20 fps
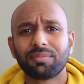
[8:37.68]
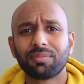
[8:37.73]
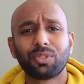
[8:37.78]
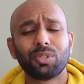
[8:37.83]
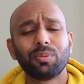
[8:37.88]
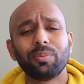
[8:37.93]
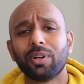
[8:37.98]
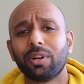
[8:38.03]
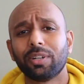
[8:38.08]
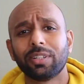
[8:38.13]

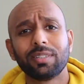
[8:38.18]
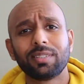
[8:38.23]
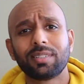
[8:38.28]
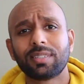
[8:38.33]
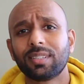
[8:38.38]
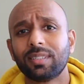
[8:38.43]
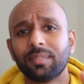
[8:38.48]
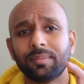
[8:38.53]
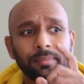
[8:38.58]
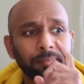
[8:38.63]
to be
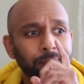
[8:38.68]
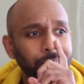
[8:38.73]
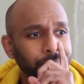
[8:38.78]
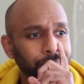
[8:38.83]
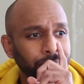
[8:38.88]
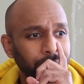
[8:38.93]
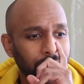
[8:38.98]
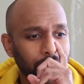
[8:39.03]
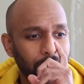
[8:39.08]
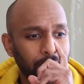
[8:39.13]
honest,
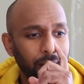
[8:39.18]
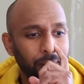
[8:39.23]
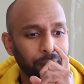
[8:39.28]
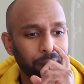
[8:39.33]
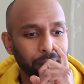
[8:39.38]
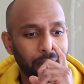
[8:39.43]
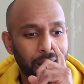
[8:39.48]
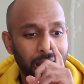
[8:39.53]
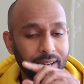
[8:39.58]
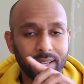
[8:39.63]

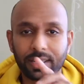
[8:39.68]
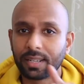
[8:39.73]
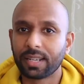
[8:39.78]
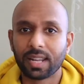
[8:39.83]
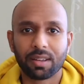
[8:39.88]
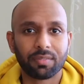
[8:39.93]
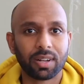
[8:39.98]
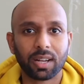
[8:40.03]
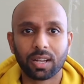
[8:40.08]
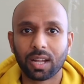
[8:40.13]
I
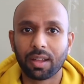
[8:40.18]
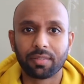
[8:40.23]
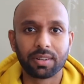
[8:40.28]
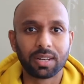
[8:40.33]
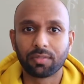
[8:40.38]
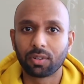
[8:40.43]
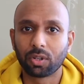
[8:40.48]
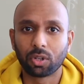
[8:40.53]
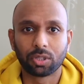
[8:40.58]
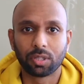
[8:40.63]

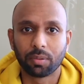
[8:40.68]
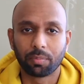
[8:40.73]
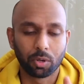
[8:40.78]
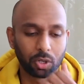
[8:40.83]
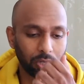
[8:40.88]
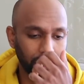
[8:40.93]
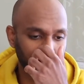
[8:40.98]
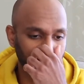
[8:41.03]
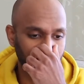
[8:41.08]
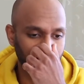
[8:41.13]
never got the
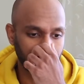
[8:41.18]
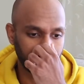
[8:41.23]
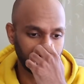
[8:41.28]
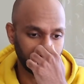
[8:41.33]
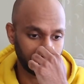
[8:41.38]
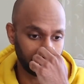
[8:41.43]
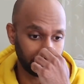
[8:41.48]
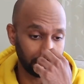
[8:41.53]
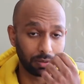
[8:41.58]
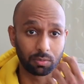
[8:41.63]
modeling job
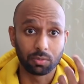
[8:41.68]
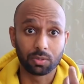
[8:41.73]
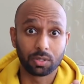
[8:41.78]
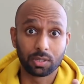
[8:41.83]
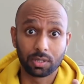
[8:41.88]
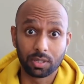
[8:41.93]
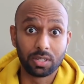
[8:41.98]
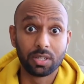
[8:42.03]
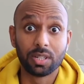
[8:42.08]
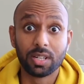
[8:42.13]
because I
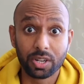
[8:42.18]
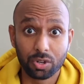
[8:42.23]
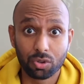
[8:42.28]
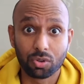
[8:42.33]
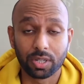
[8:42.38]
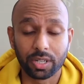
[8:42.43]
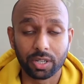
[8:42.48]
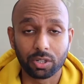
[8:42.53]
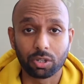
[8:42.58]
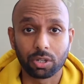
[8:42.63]
was
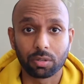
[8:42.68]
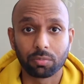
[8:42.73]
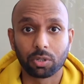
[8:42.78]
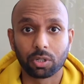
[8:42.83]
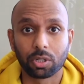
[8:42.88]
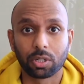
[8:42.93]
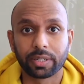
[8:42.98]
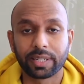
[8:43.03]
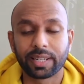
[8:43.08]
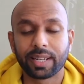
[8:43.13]
literally not a
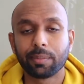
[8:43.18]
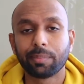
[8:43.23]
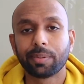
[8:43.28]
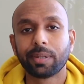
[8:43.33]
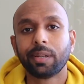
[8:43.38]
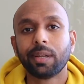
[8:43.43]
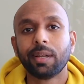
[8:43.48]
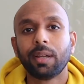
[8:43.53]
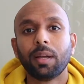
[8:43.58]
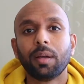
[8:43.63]
model type.
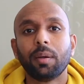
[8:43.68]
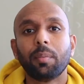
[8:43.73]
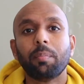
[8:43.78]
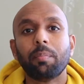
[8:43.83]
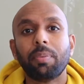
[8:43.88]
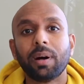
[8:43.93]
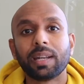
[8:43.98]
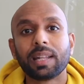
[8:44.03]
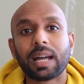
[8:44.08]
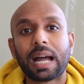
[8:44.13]

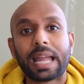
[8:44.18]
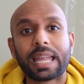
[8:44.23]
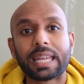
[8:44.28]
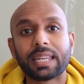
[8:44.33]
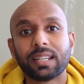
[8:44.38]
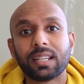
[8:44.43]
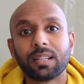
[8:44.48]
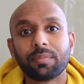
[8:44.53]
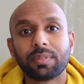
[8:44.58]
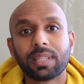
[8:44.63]
But I
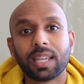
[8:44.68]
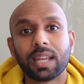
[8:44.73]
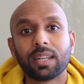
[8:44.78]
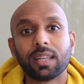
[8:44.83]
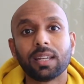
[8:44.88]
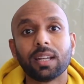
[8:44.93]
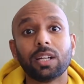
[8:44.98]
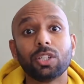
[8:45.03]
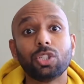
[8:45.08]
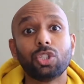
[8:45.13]
ended up
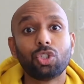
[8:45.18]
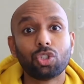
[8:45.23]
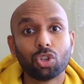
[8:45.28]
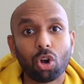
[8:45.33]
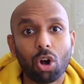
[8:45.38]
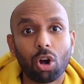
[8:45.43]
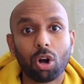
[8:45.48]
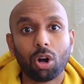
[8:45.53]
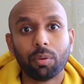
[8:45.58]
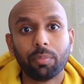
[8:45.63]
getting a
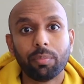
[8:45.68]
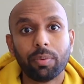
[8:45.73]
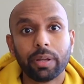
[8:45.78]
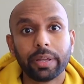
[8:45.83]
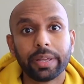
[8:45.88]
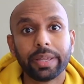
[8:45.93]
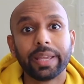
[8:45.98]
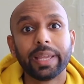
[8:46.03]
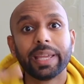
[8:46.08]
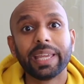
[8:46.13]
job
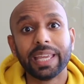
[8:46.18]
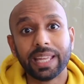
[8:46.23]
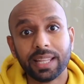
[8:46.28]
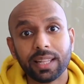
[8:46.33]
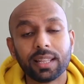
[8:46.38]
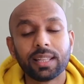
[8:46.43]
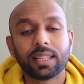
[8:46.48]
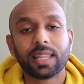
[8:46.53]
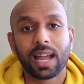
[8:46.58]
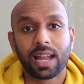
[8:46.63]

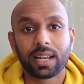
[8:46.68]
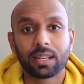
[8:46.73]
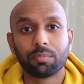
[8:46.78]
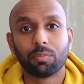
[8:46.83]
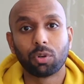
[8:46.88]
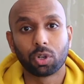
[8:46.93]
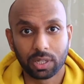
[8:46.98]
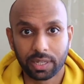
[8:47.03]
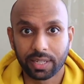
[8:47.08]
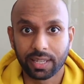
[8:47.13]
in that
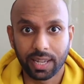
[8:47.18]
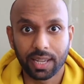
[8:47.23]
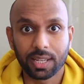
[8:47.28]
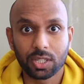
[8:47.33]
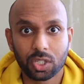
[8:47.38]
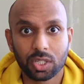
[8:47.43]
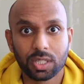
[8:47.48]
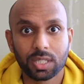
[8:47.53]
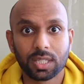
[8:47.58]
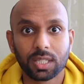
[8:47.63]
modeling
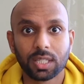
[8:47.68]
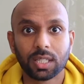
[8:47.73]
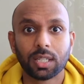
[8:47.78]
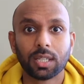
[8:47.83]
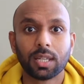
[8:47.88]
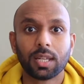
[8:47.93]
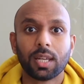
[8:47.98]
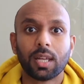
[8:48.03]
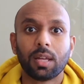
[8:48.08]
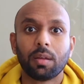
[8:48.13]
agency
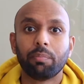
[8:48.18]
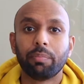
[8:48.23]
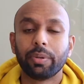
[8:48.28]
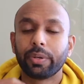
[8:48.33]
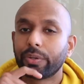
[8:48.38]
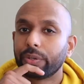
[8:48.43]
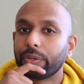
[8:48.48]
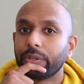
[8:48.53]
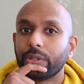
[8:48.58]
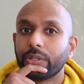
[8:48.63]

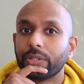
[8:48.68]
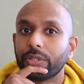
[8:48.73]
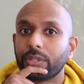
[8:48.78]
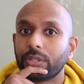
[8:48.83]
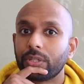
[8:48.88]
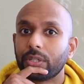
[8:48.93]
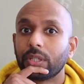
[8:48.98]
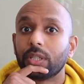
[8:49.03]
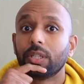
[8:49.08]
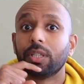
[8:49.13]

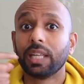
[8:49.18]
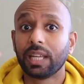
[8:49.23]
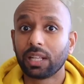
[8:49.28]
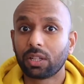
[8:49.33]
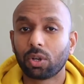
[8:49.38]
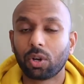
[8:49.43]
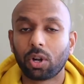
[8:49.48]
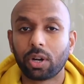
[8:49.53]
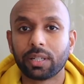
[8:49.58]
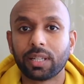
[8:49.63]
because they
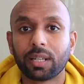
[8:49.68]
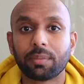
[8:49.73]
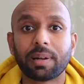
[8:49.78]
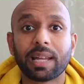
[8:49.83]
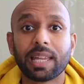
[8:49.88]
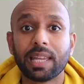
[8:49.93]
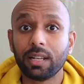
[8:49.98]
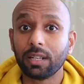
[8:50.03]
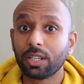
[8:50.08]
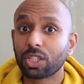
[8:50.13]
thought that
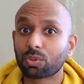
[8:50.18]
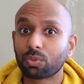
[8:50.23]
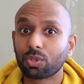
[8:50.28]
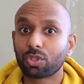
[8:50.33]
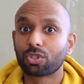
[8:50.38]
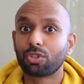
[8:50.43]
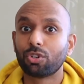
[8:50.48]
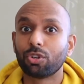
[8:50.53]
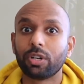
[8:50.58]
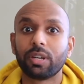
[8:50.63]
my English
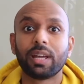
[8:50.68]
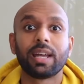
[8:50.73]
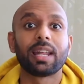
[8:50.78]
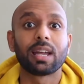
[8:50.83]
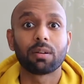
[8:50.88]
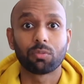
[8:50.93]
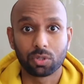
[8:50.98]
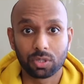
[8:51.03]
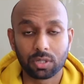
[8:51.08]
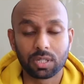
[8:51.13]
was good and
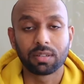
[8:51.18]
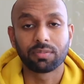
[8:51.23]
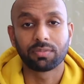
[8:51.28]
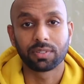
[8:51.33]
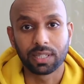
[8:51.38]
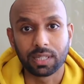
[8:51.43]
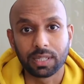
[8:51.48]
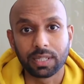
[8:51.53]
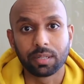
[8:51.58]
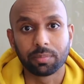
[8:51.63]
I was
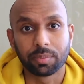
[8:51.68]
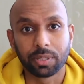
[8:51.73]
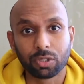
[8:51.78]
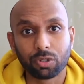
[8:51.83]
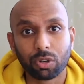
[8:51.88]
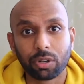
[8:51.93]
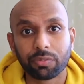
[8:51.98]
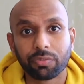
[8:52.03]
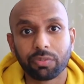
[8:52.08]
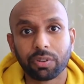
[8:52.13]
definitely a bit
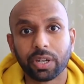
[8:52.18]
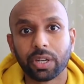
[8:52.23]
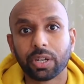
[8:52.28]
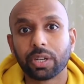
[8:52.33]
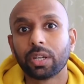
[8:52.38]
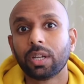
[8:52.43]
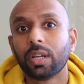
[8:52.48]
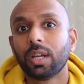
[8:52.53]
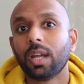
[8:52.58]
confident.